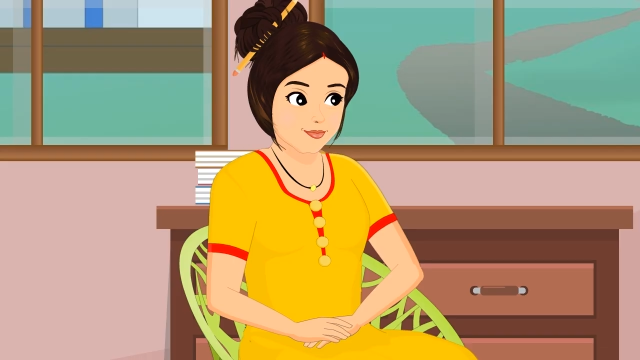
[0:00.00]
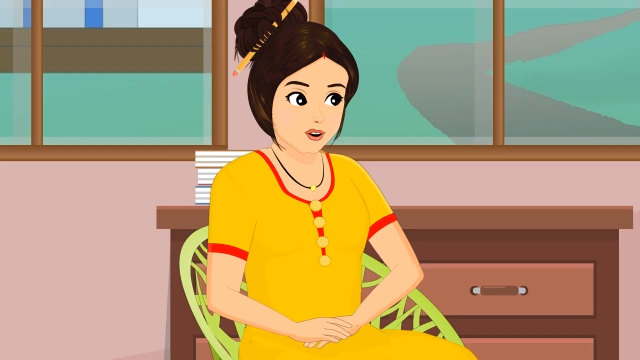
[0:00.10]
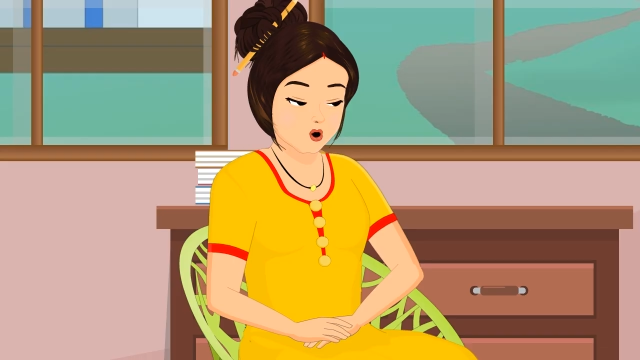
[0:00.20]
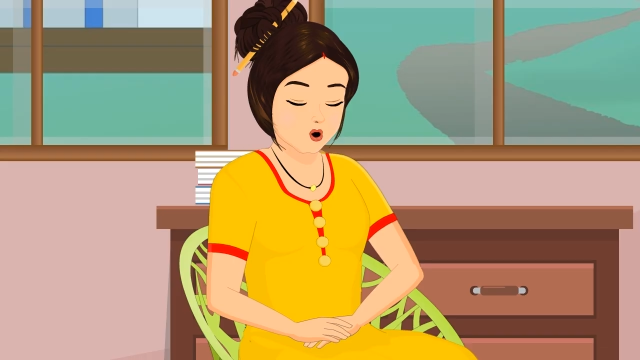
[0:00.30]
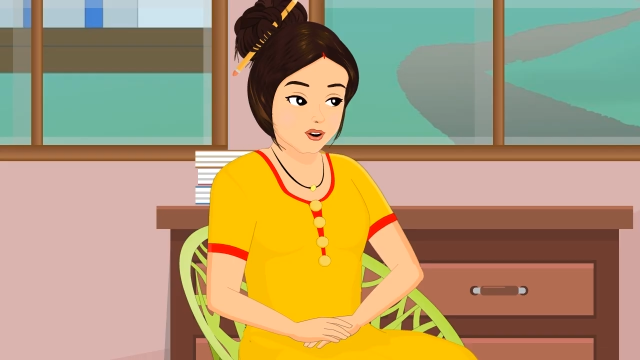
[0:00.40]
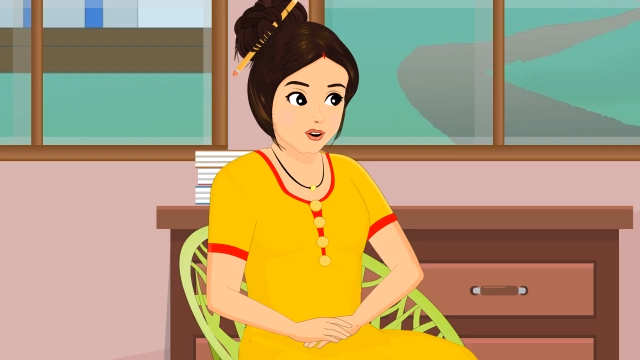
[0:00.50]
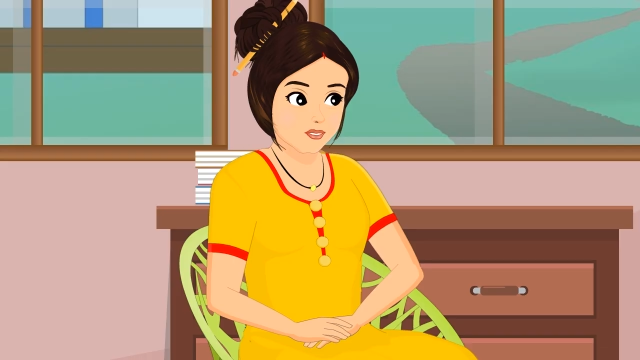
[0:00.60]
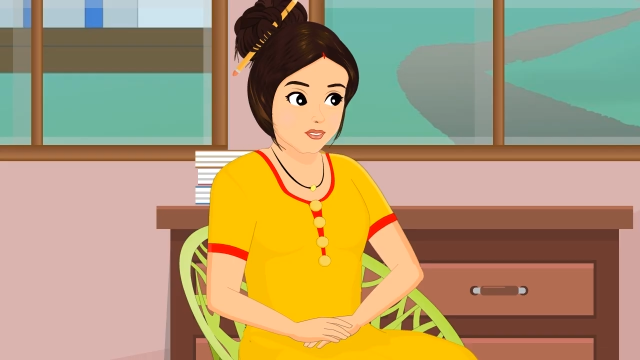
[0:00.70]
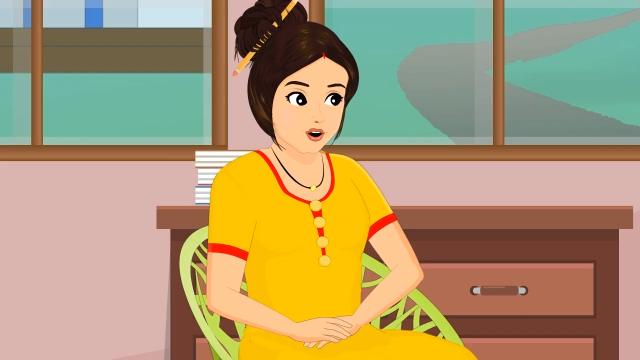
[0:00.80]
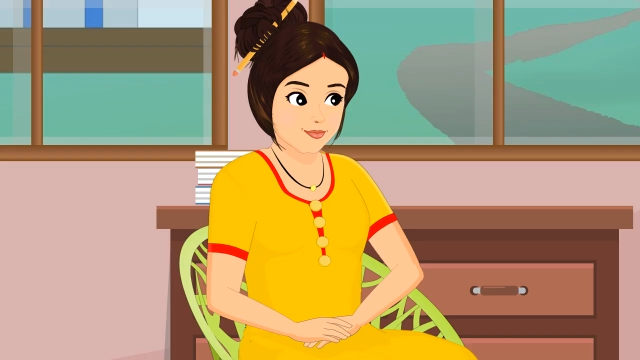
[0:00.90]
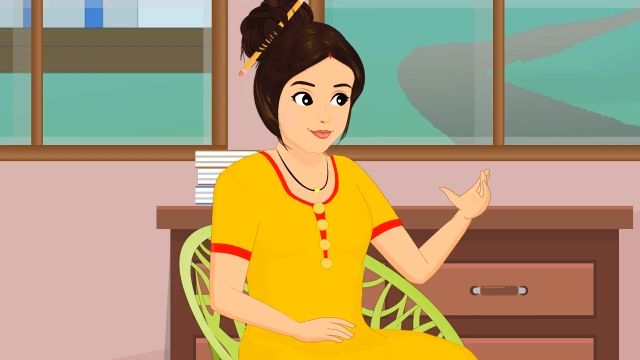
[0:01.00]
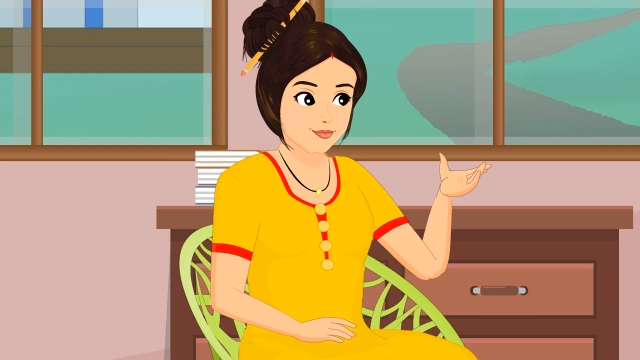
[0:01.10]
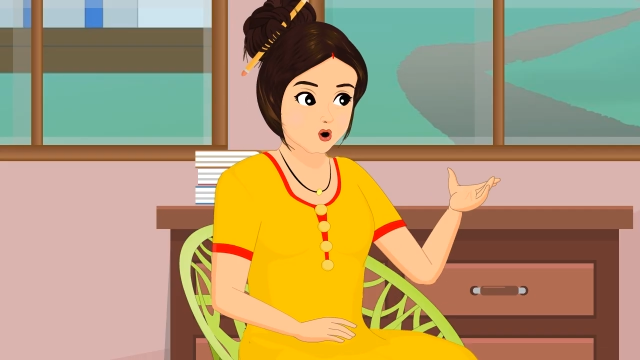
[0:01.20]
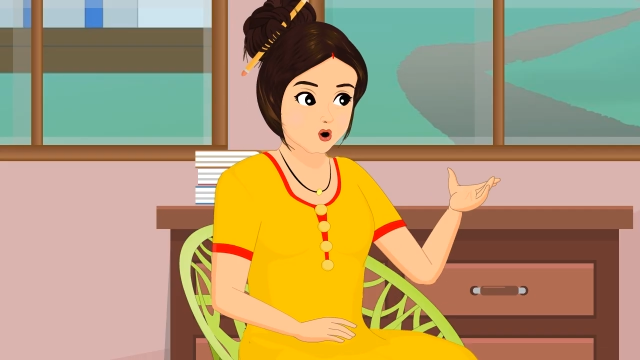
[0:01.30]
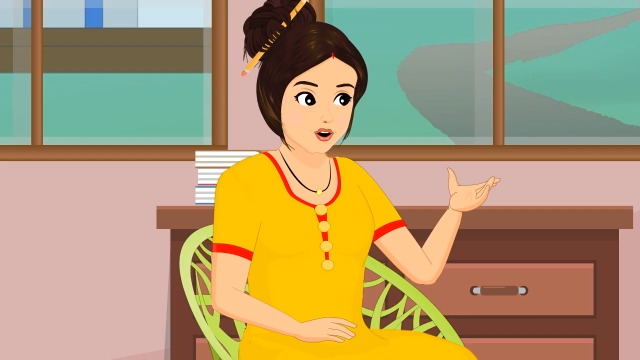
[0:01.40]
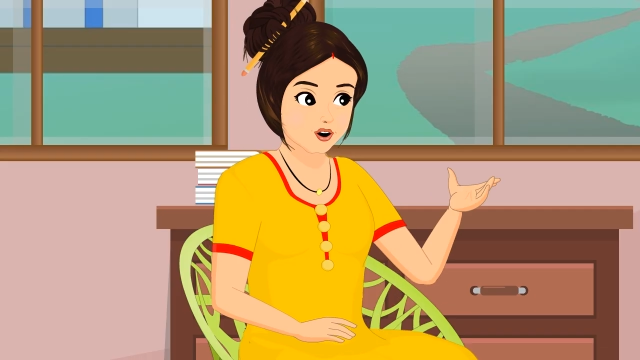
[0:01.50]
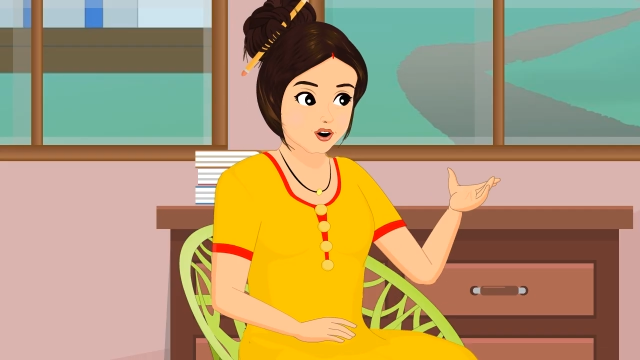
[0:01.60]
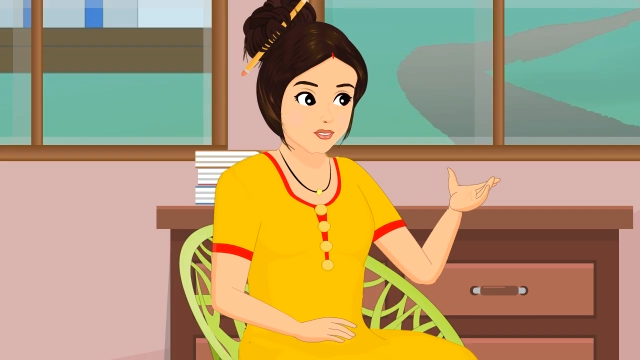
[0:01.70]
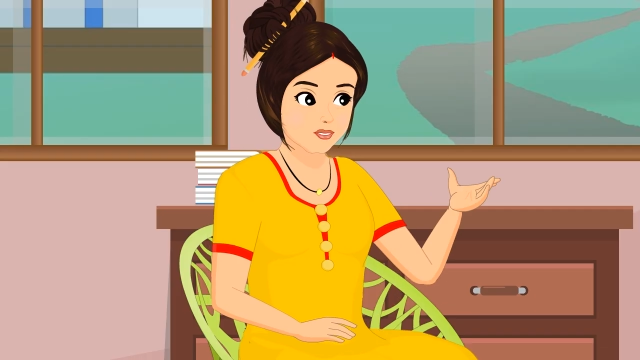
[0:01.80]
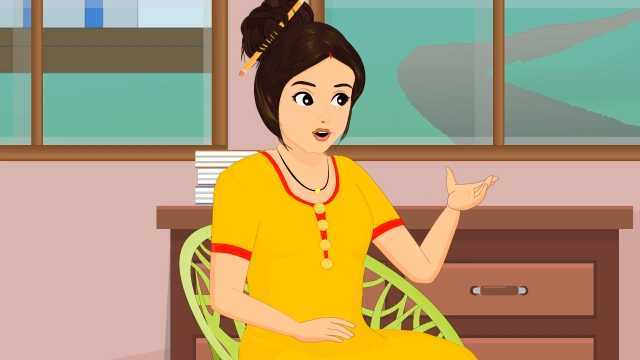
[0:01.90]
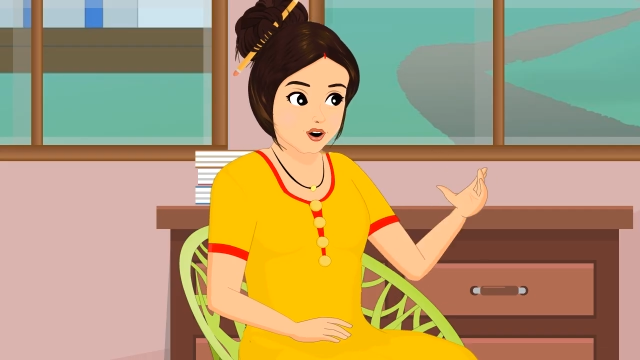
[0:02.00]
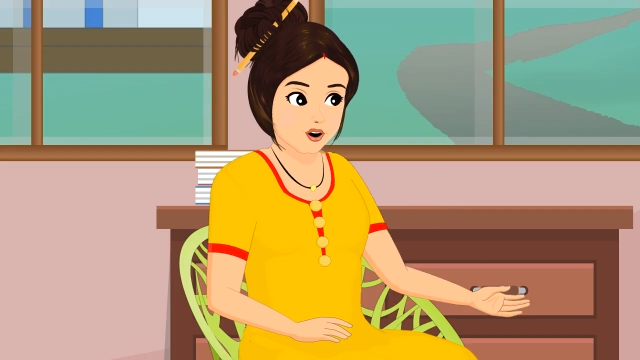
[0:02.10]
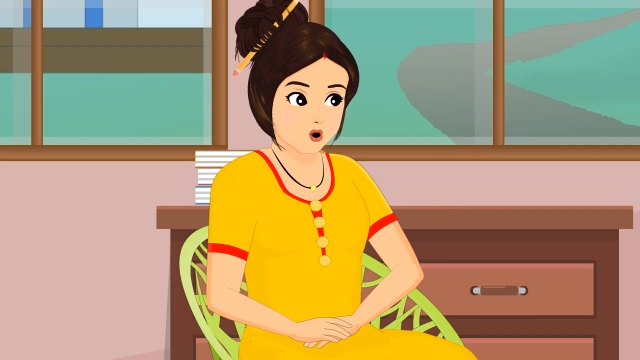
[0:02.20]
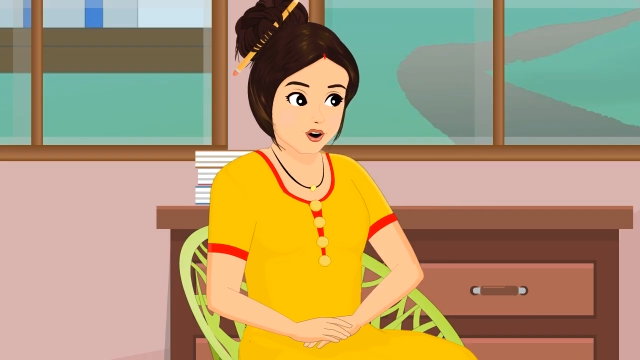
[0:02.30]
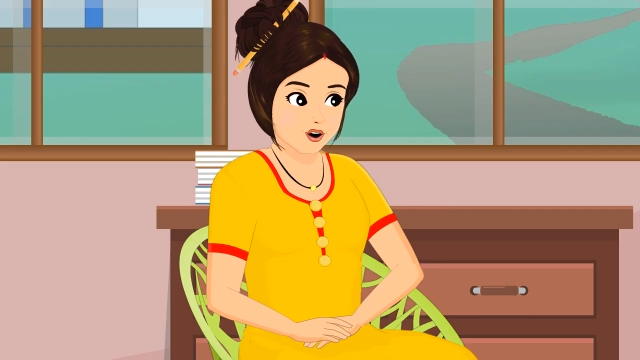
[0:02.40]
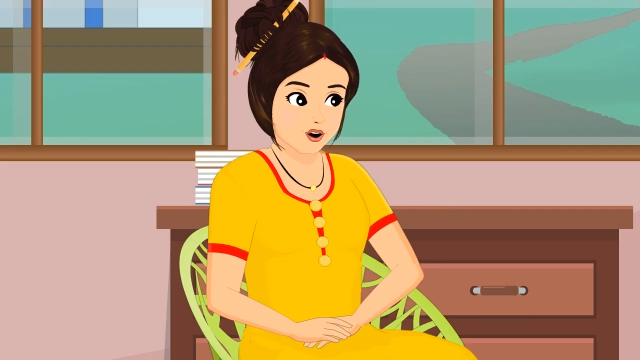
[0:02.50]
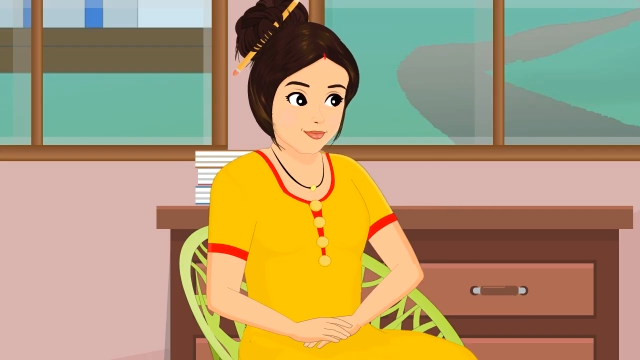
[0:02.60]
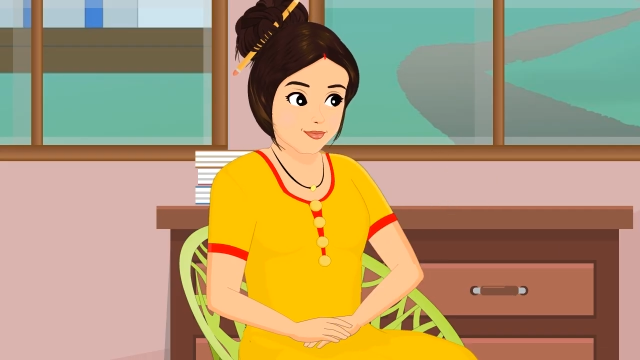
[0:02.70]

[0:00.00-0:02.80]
Sure, Anil. Let me tell you more.